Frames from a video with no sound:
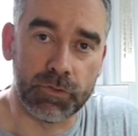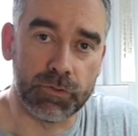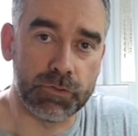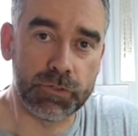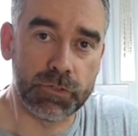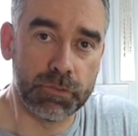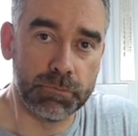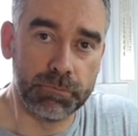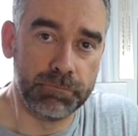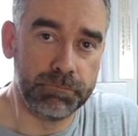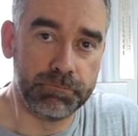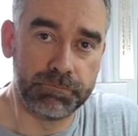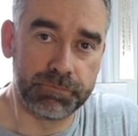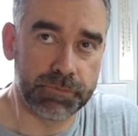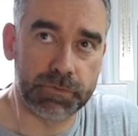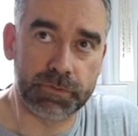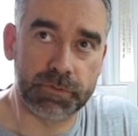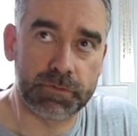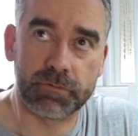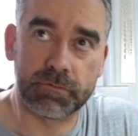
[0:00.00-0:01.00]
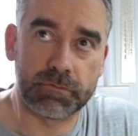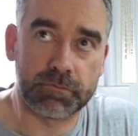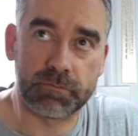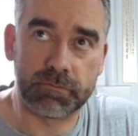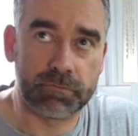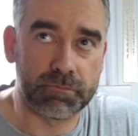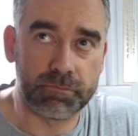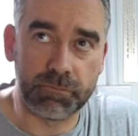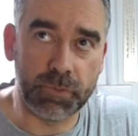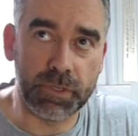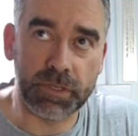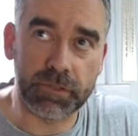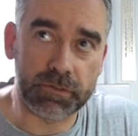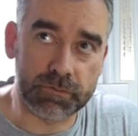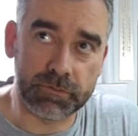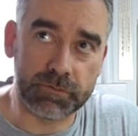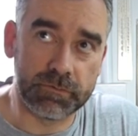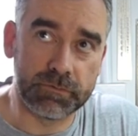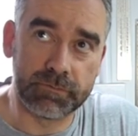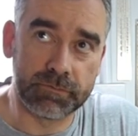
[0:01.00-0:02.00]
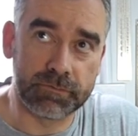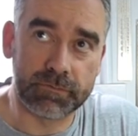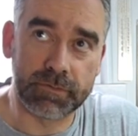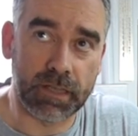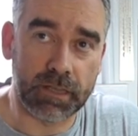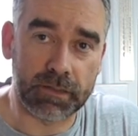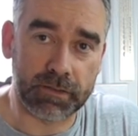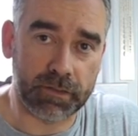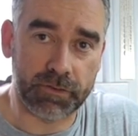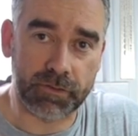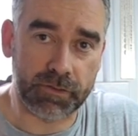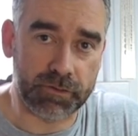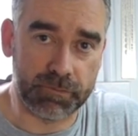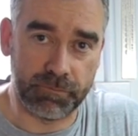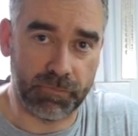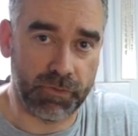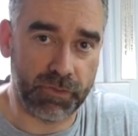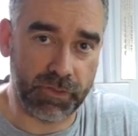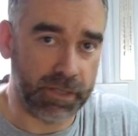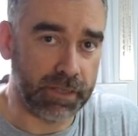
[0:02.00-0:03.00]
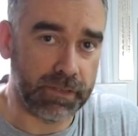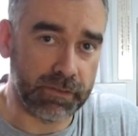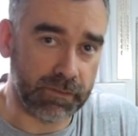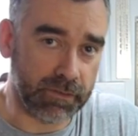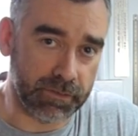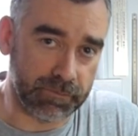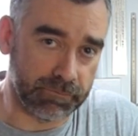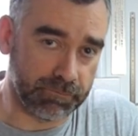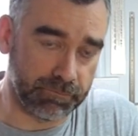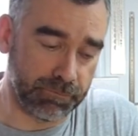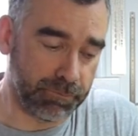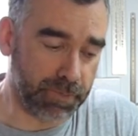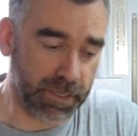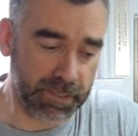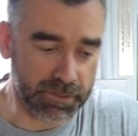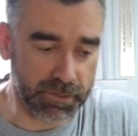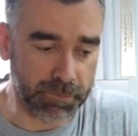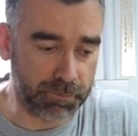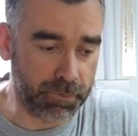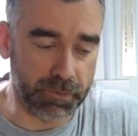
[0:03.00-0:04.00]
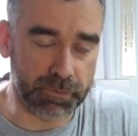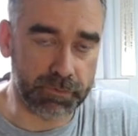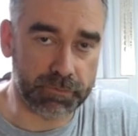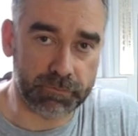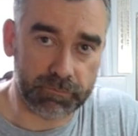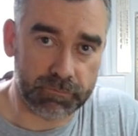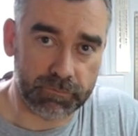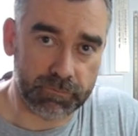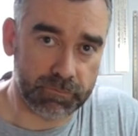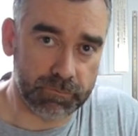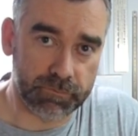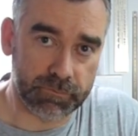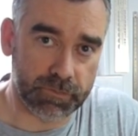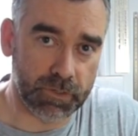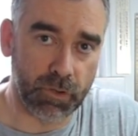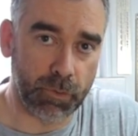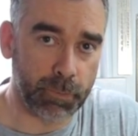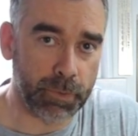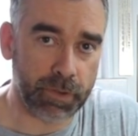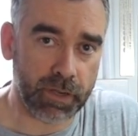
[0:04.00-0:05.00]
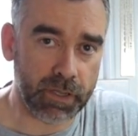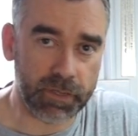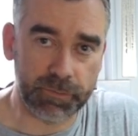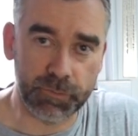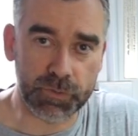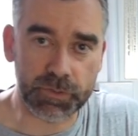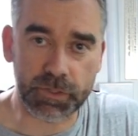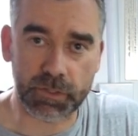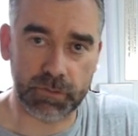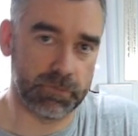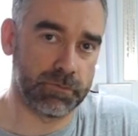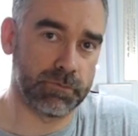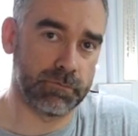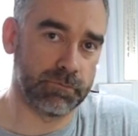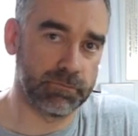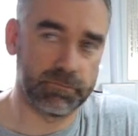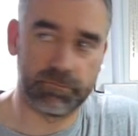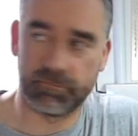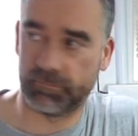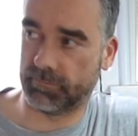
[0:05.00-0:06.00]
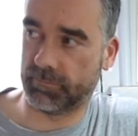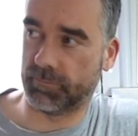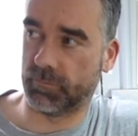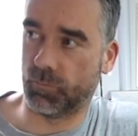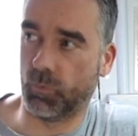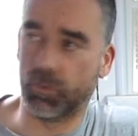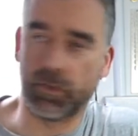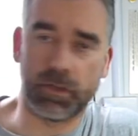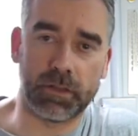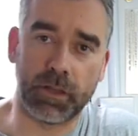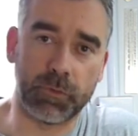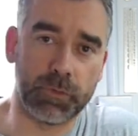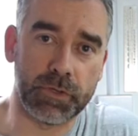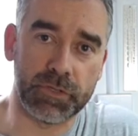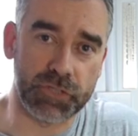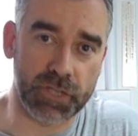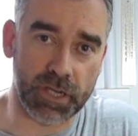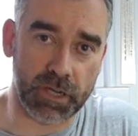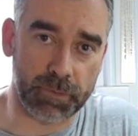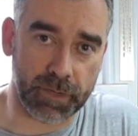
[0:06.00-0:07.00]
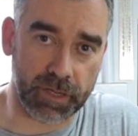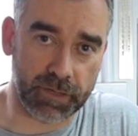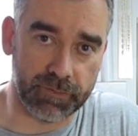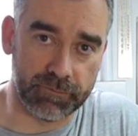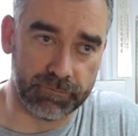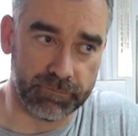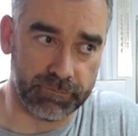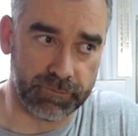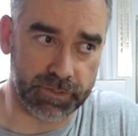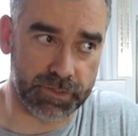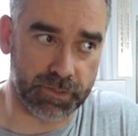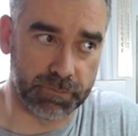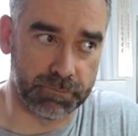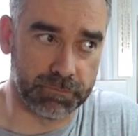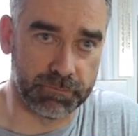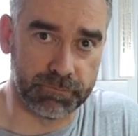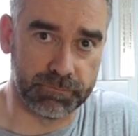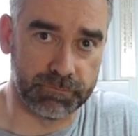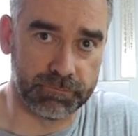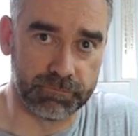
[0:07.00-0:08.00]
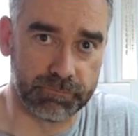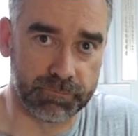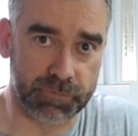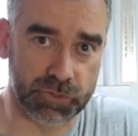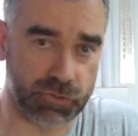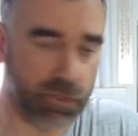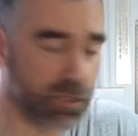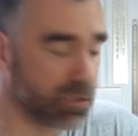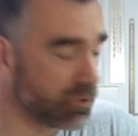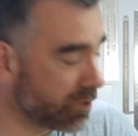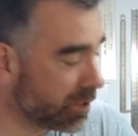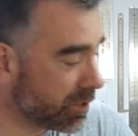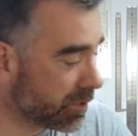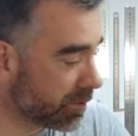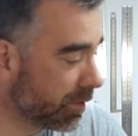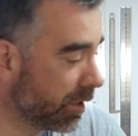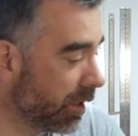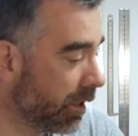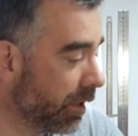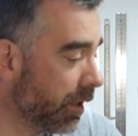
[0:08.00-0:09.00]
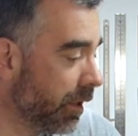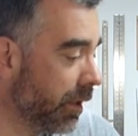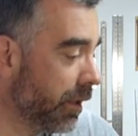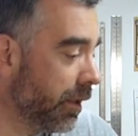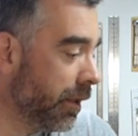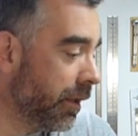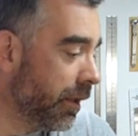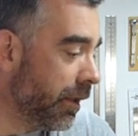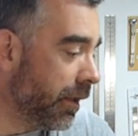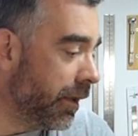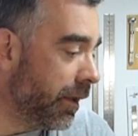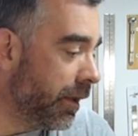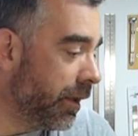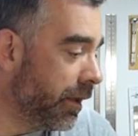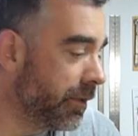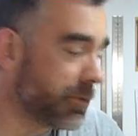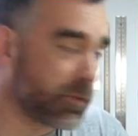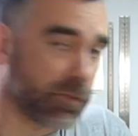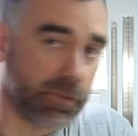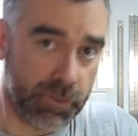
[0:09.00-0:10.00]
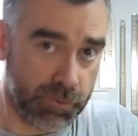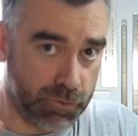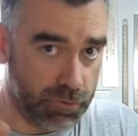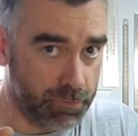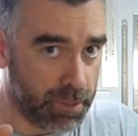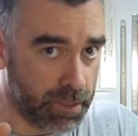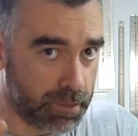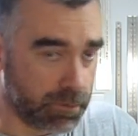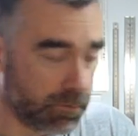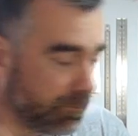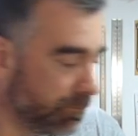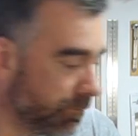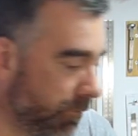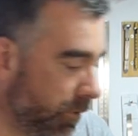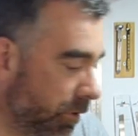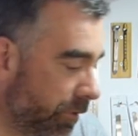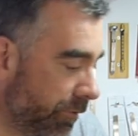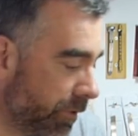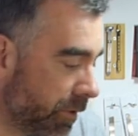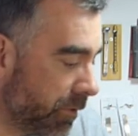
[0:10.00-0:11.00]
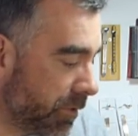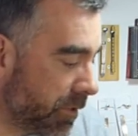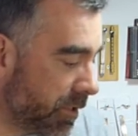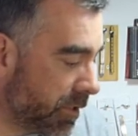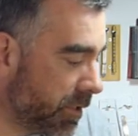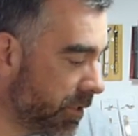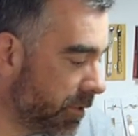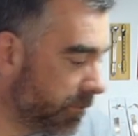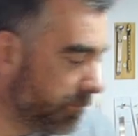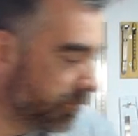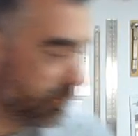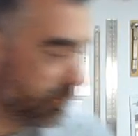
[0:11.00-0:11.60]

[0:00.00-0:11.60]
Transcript: YouTube's weird algorithm thing that picks up on copyrighted music won't allow it in Germany for some strange reason. So that's you, Michael. You never got to see